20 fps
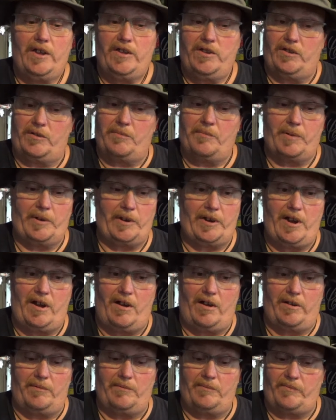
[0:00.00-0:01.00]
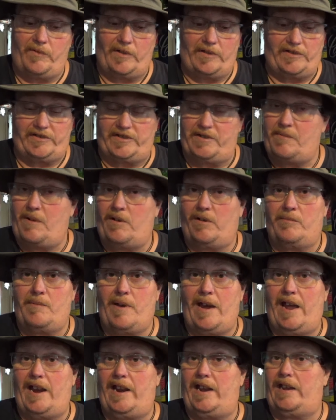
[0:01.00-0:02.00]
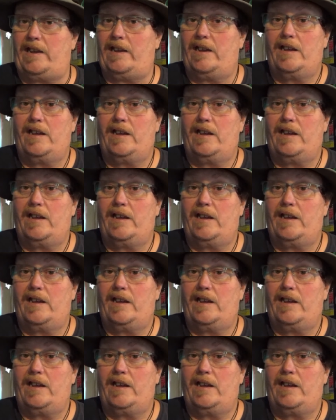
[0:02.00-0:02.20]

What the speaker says: You can put it on them with semi-automatic,